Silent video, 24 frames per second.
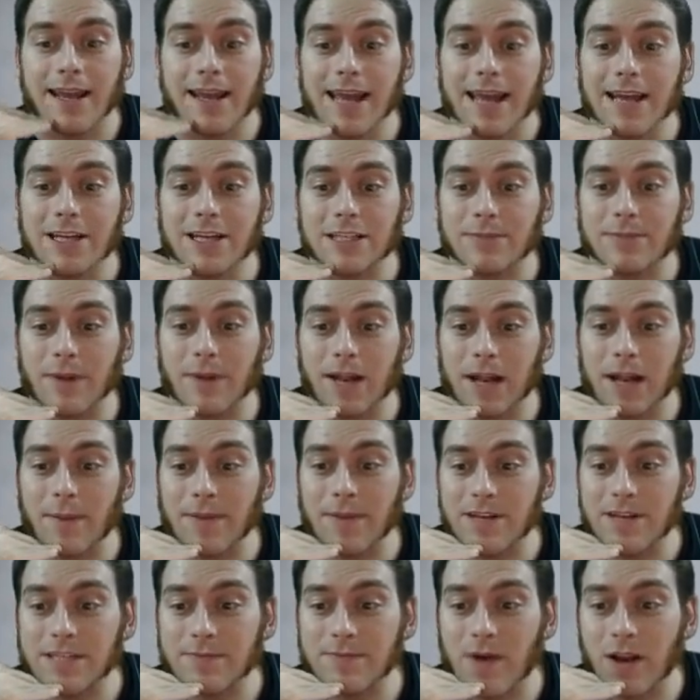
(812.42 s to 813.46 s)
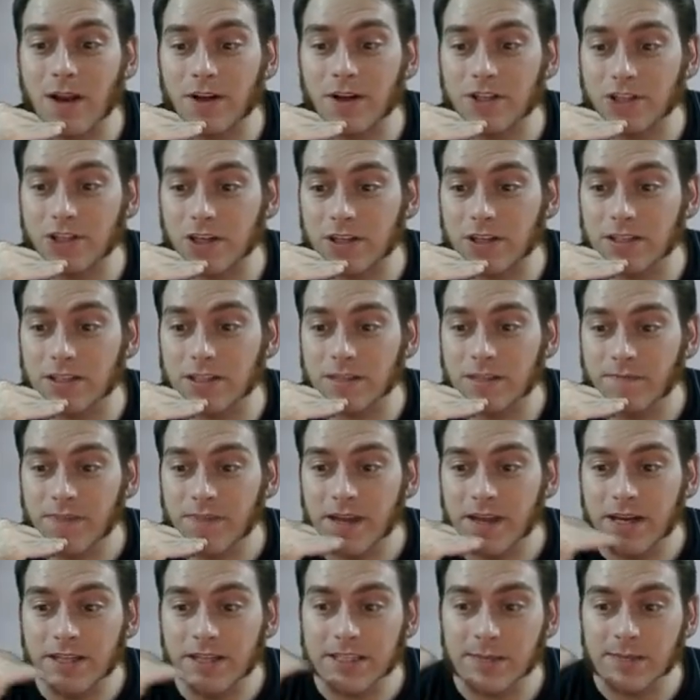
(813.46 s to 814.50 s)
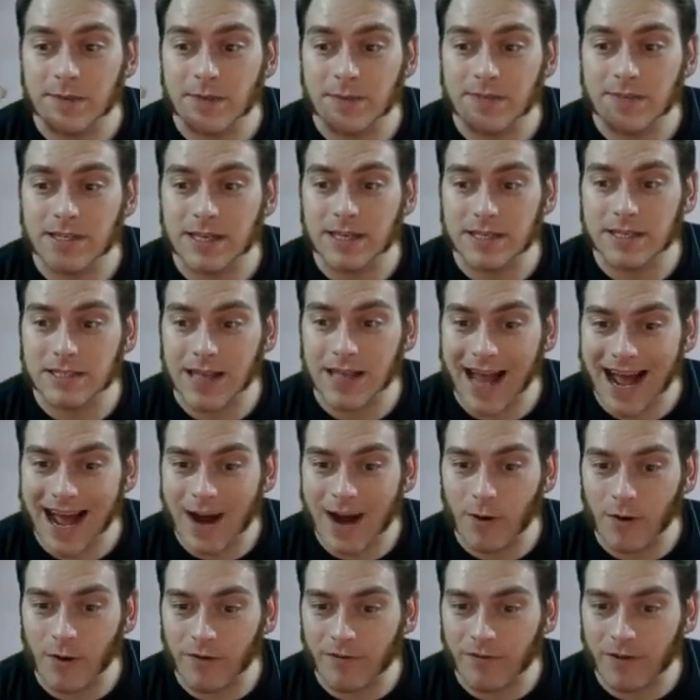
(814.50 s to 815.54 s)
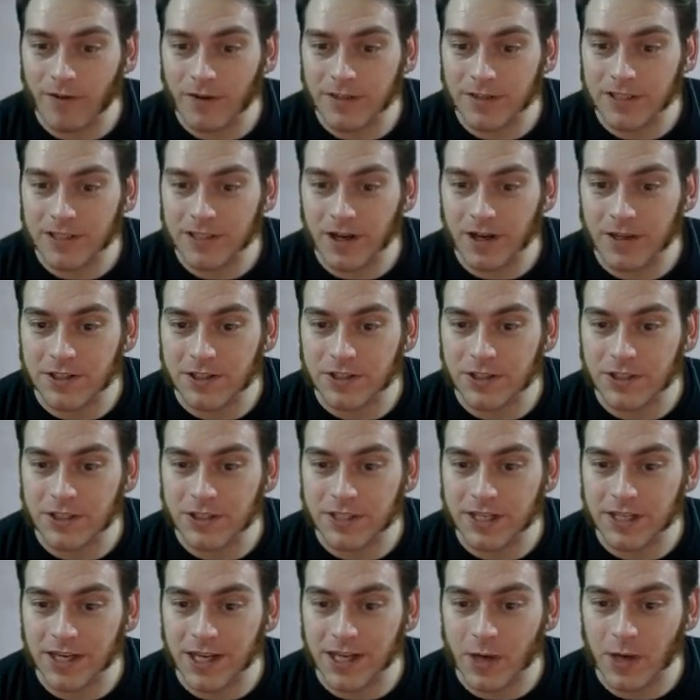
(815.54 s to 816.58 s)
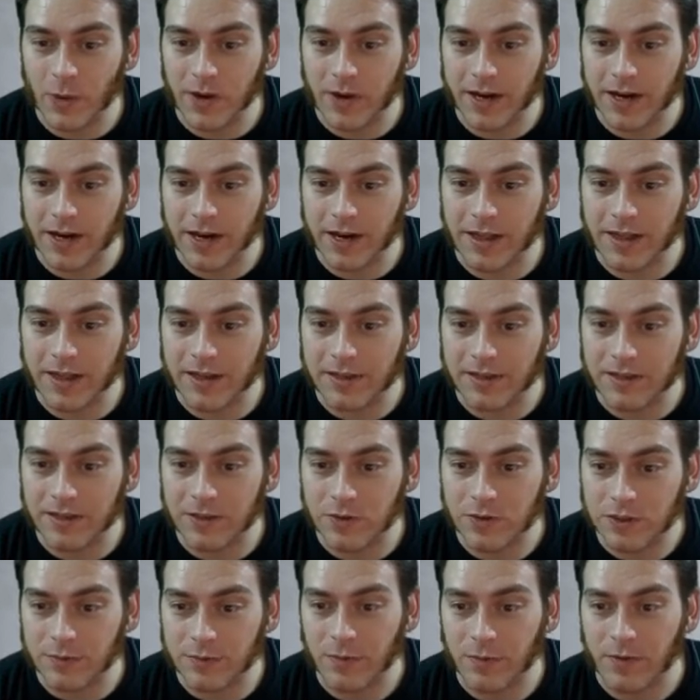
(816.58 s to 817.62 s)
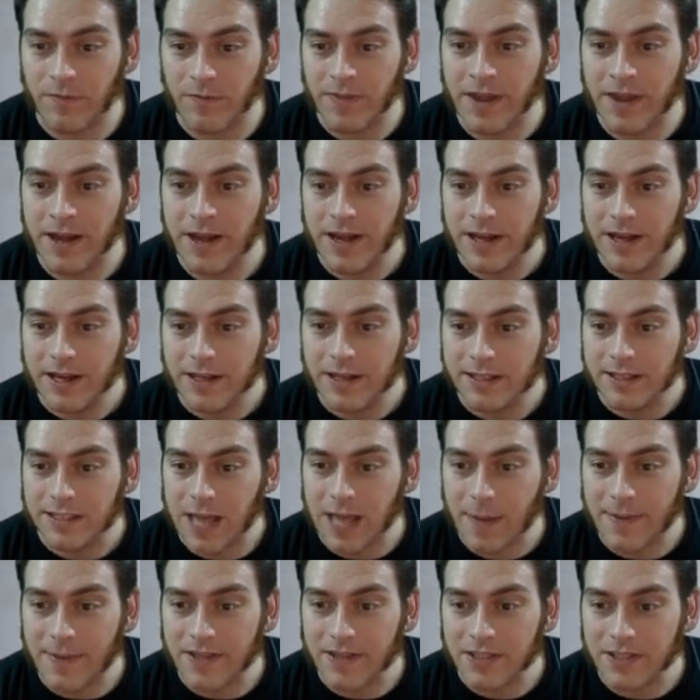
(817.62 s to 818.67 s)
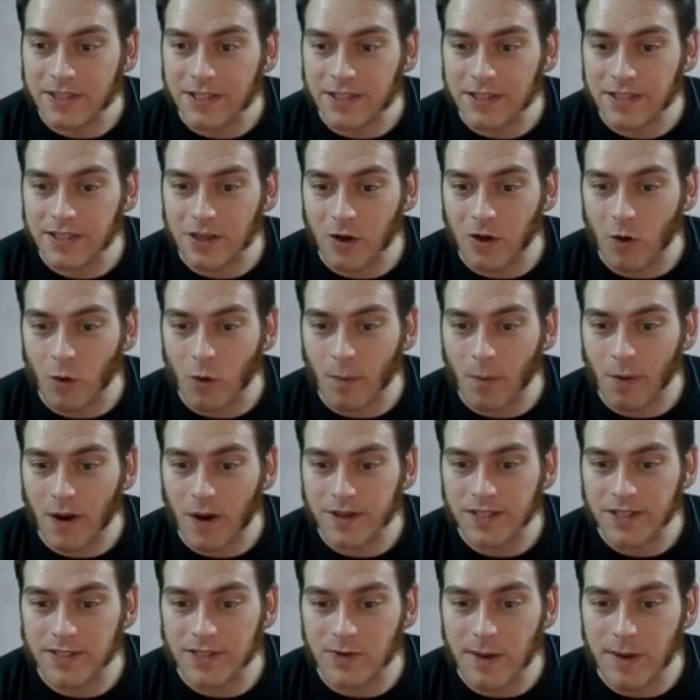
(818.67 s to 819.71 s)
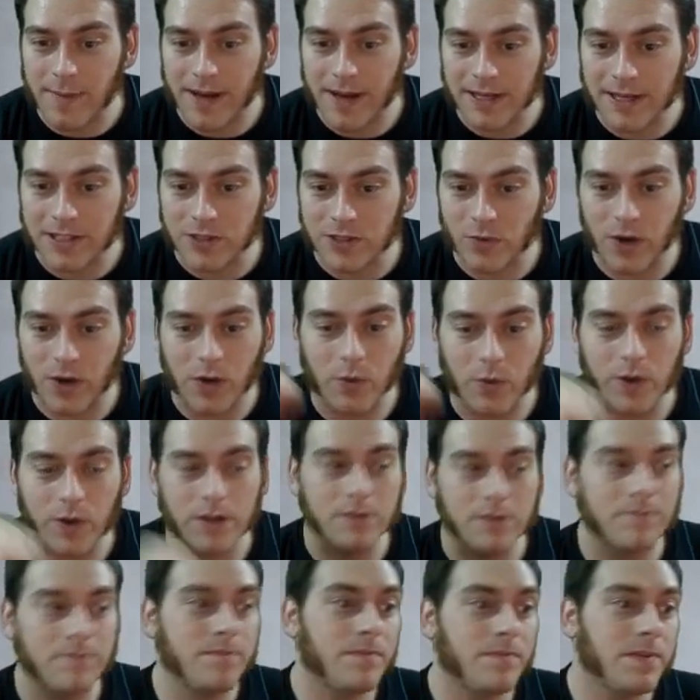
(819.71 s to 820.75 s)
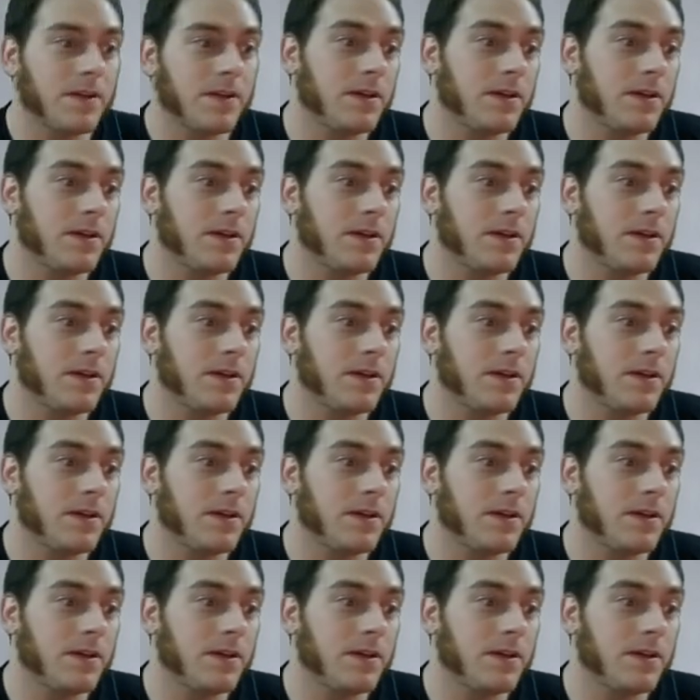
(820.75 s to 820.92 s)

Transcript: And I can't just split it up into smaller chunks. Sometimes it takes an hour of false starts just to get going on anything usable. And stopping just sends the whole process right back to square one.